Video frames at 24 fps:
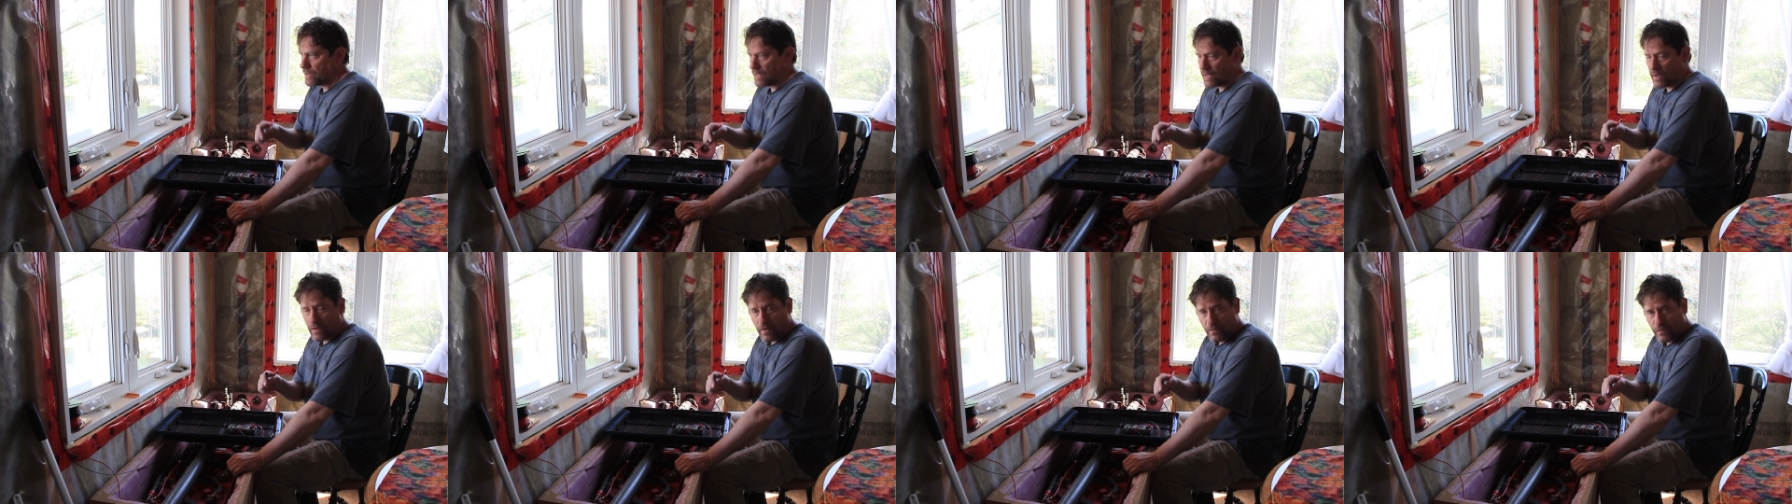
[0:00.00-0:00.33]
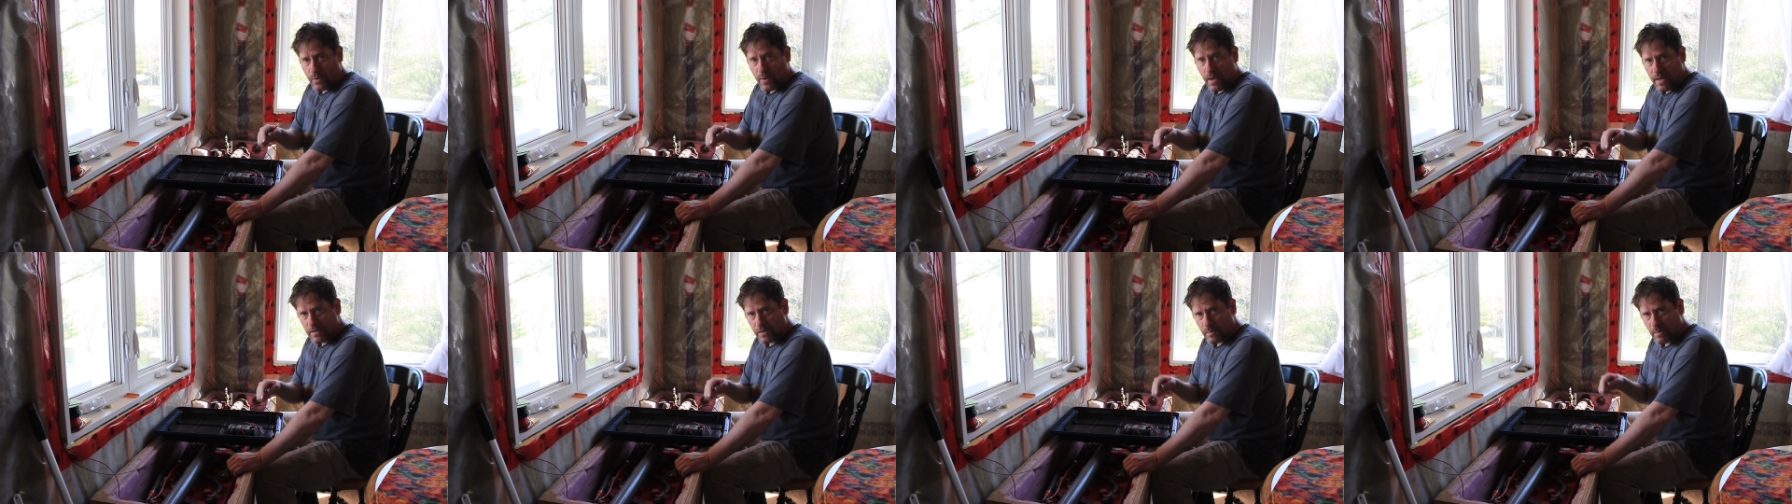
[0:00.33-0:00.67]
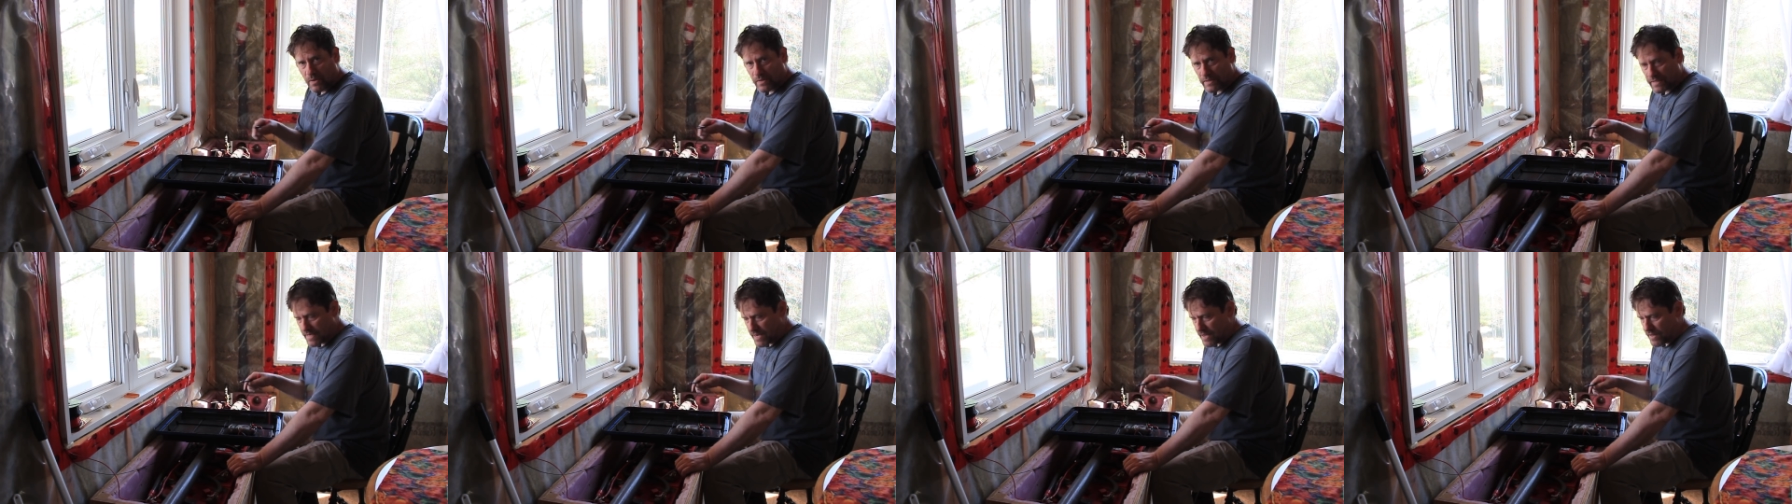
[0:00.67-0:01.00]
If you add them
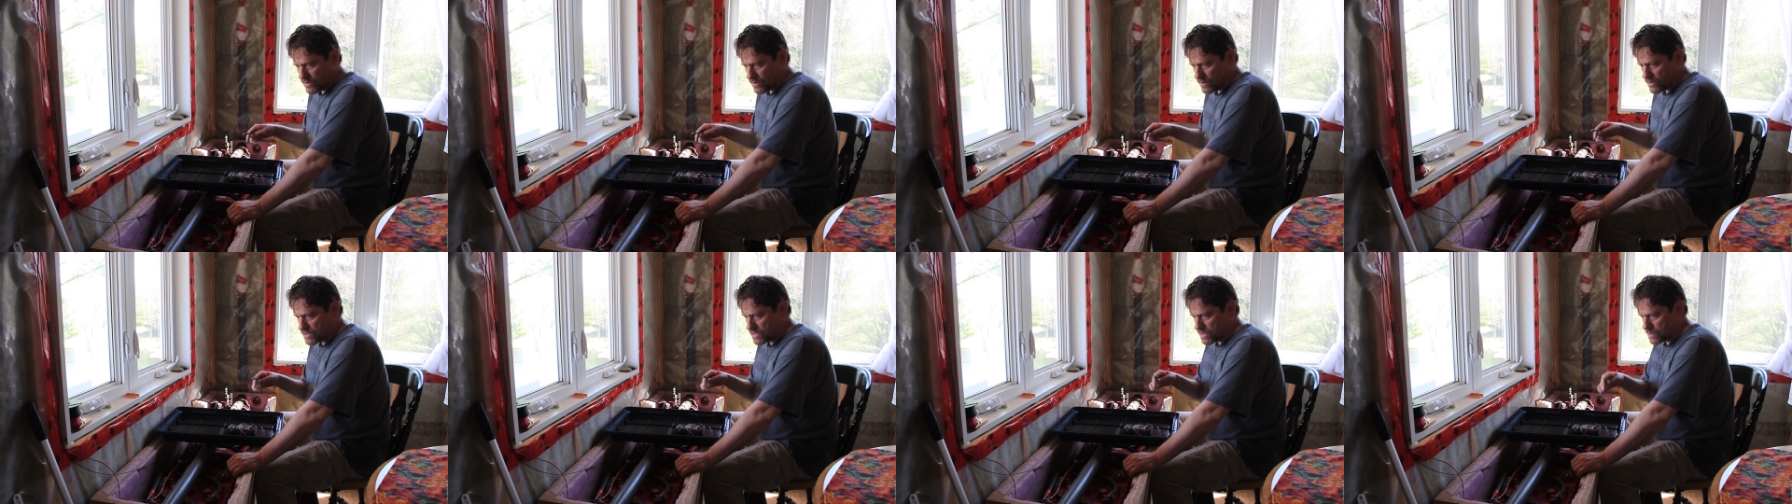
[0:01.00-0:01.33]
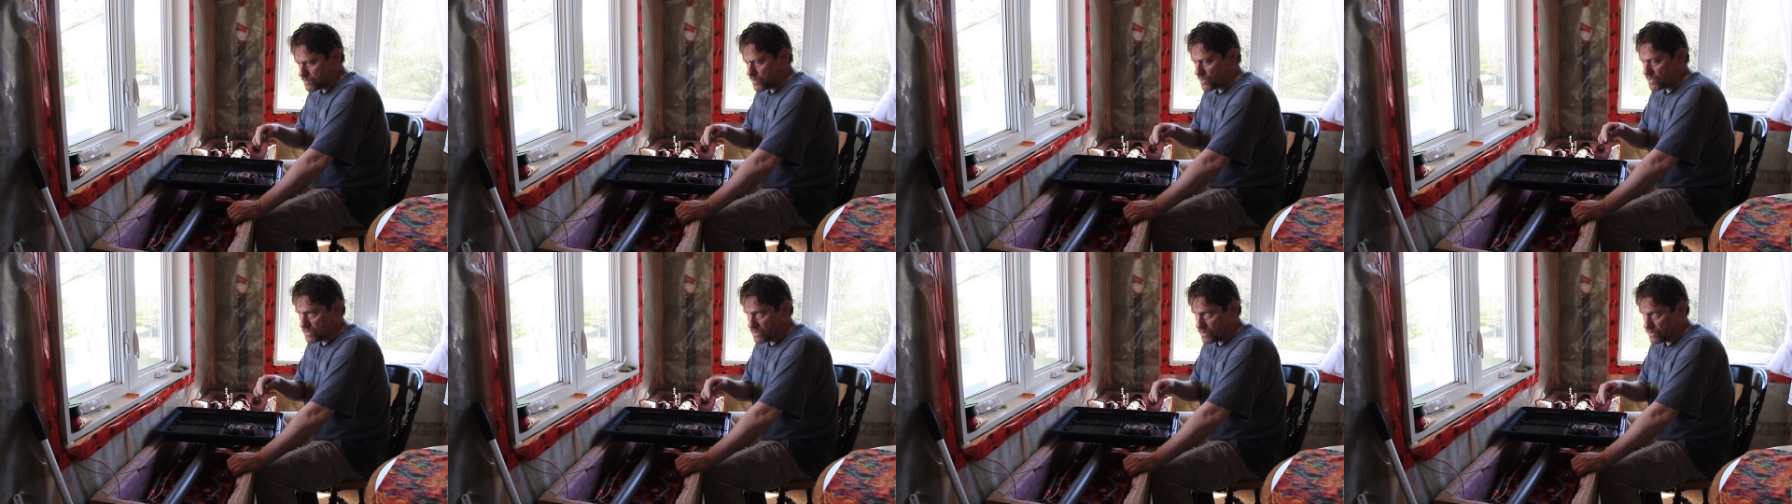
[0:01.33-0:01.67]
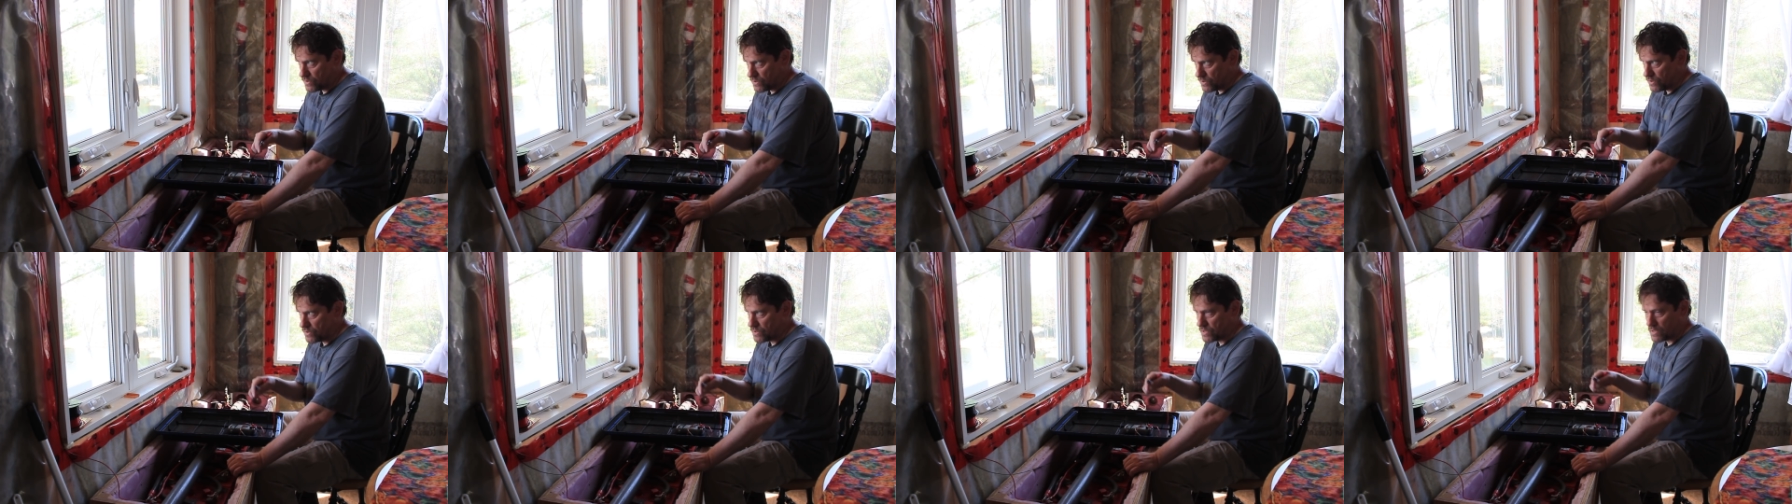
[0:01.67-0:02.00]
all together,
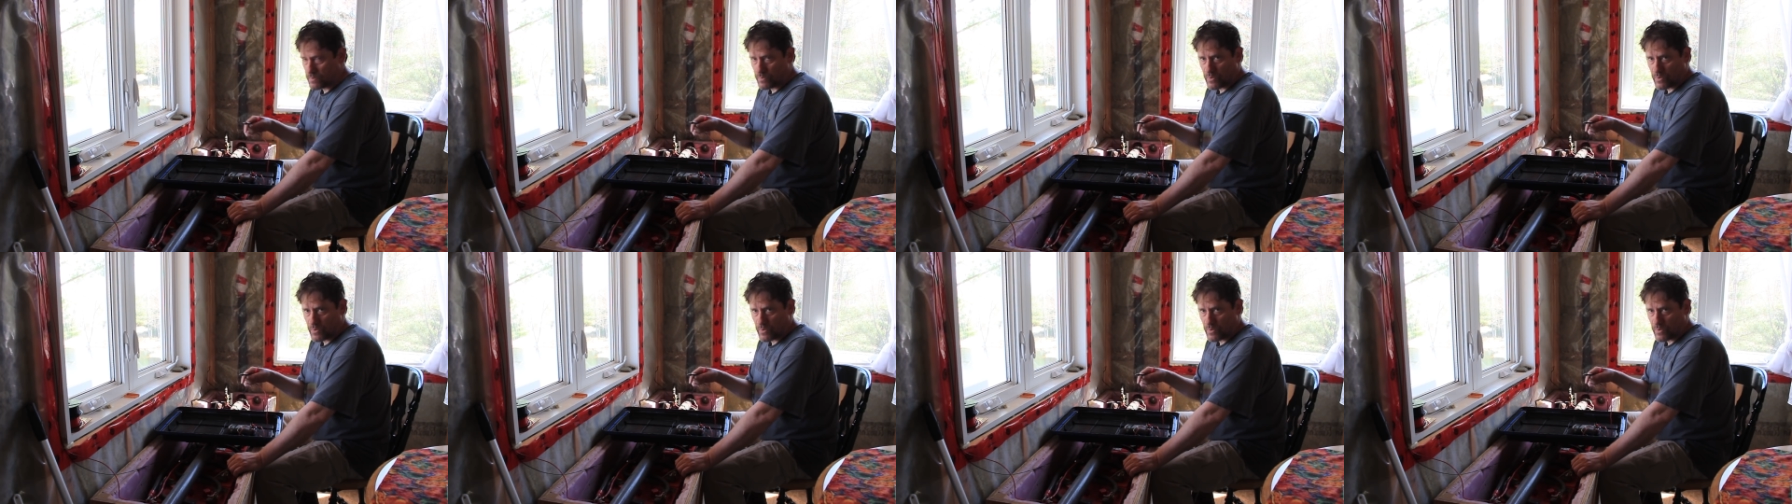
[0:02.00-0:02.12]
6.22,